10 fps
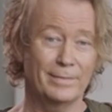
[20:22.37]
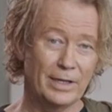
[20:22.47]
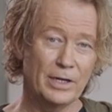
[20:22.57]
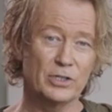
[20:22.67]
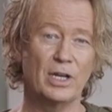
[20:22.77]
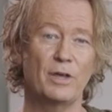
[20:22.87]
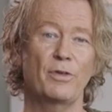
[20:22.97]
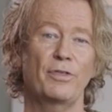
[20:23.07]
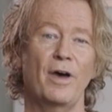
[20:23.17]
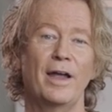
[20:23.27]
Here's
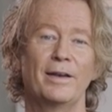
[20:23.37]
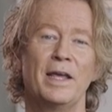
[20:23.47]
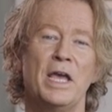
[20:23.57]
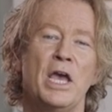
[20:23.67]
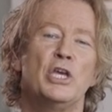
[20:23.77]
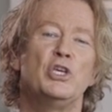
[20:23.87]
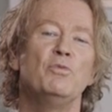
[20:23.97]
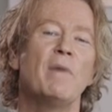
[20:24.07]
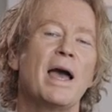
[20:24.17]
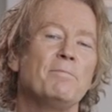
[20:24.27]
another thought.
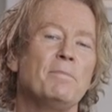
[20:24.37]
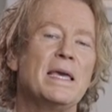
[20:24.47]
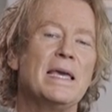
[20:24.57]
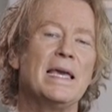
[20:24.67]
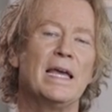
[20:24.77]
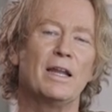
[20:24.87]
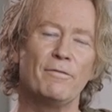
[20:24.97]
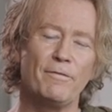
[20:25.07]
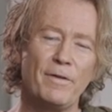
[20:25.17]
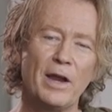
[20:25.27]
You might be in a
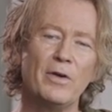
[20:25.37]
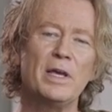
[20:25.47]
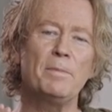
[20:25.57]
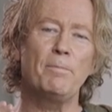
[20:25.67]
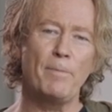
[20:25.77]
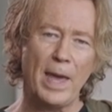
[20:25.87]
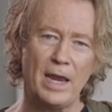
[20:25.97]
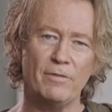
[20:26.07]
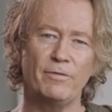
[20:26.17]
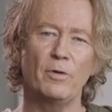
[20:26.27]
very
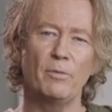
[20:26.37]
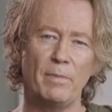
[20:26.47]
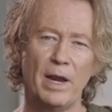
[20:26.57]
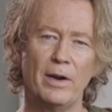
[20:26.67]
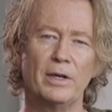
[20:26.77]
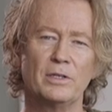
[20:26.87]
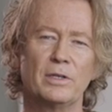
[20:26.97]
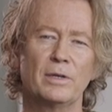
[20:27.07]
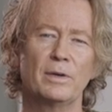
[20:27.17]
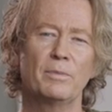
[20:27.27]
painful
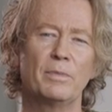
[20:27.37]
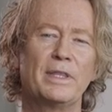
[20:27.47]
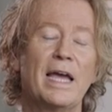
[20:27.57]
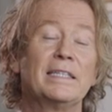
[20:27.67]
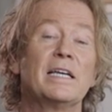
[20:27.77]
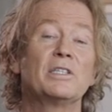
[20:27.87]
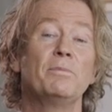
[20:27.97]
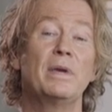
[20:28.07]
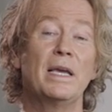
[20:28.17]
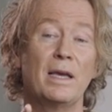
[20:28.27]
marriage, but that
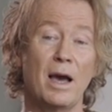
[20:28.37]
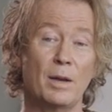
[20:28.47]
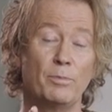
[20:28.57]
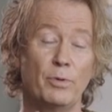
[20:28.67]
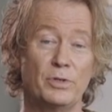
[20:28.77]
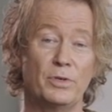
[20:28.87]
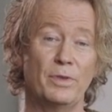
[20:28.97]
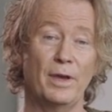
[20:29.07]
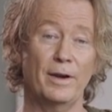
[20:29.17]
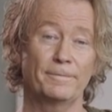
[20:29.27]
doesn't mean God put you
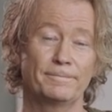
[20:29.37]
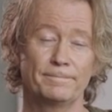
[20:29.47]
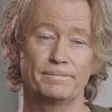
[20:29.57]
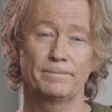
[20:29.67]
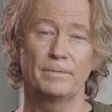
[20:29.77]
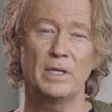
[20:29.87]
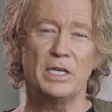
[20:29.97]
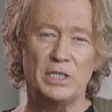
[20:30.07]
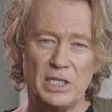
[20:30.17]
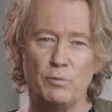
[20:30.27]
there.
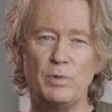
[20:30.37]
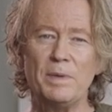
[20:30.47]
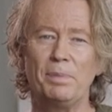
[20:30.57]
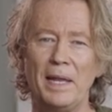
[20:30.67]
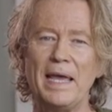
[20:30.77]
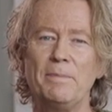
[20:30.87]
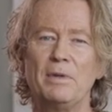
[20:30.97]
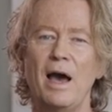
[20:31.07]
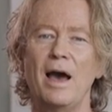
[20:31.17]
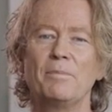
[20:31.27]
You see, we blame
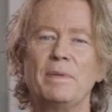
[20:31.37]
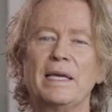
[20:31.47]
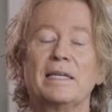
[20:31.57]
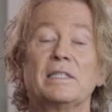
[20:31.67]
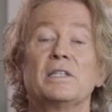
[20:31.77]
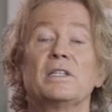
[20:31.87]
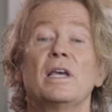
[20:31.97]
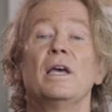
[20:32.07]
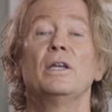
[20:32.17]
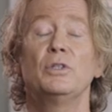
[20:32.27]
God because it's
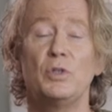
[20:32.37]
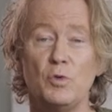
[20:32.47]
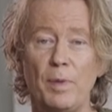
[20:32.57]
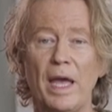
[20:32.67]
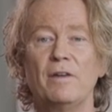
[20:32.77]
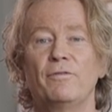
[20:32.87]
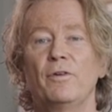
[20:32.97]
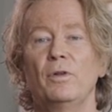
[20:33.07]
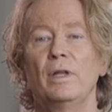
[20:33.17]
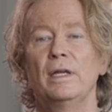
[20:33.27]
too
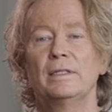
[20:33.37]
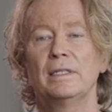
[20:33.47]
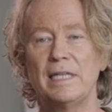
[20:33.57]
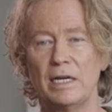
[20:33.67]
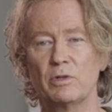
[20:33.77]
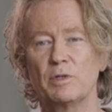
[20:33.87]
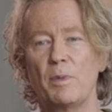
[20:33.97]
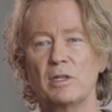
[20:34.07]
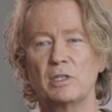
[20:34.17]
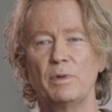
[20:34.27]
painful to take
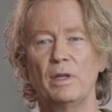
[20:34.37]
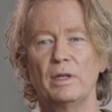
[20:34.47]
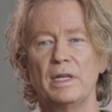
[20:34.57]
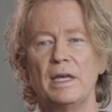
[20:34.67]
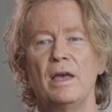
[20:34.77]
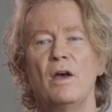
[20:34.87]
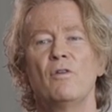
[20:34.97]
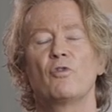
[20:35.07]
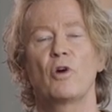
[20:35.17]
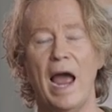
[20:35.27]
responsibility
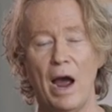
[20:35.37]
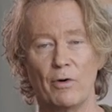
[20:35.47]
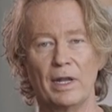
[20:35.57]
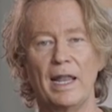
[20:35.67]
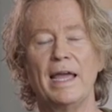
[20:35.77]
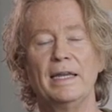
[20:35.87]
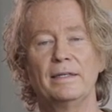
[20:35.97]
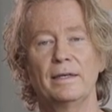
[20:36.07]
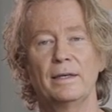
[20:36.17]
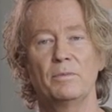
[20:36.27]
for our
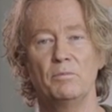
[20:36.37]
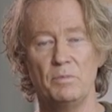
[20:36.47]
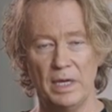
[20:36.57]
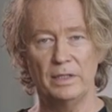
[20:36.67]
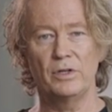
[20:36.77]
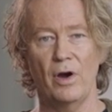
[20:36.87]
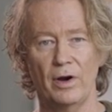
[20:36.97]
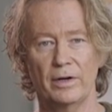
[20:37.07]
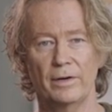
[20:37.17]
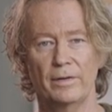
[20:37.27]
light being
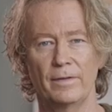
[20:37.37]
dark.